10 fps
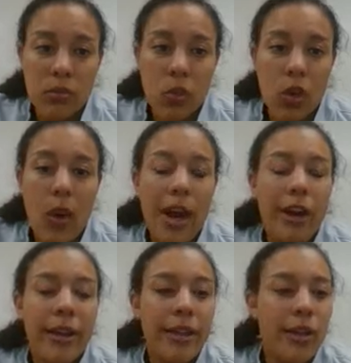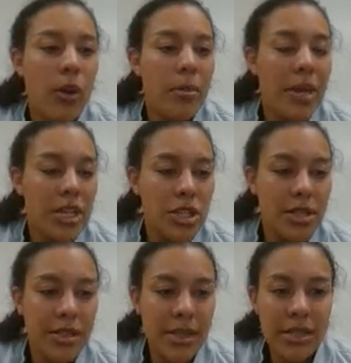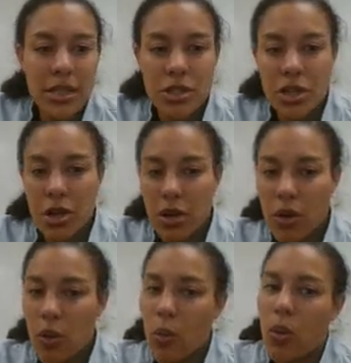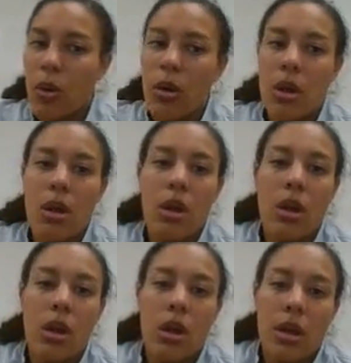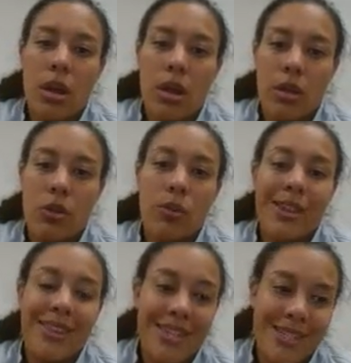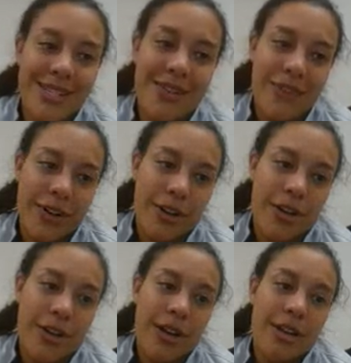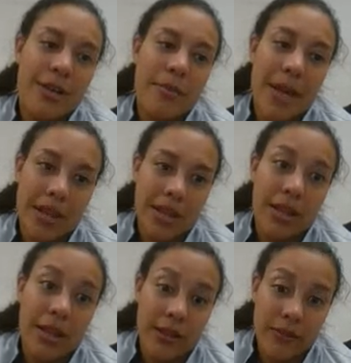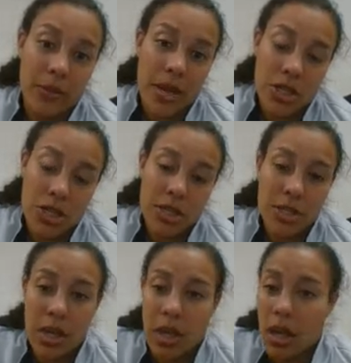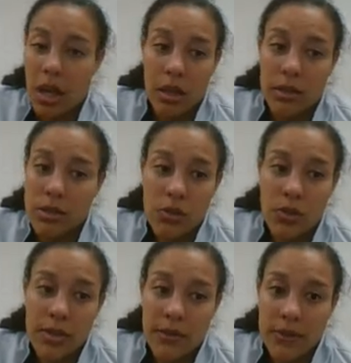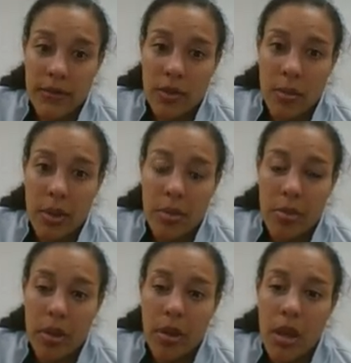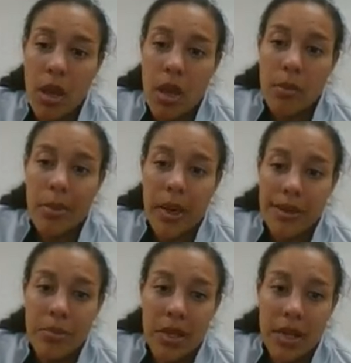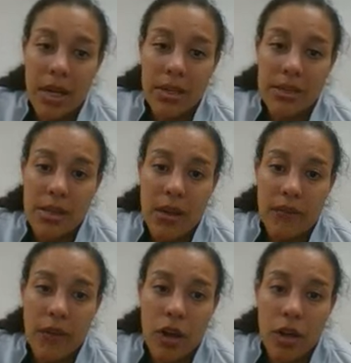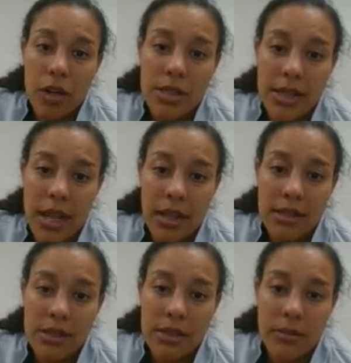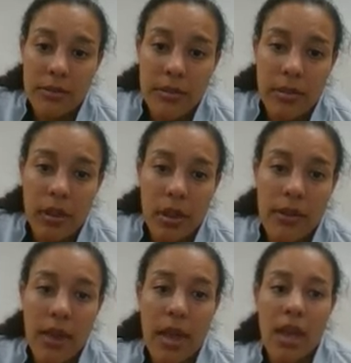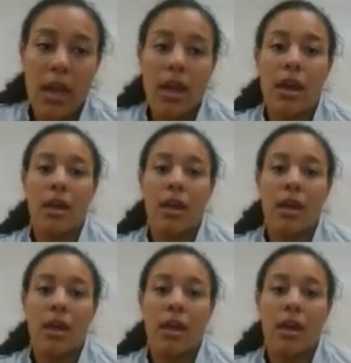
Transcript: requiring, a patient signature or the release of her medical information to all sorts of different people. But because of her cells, they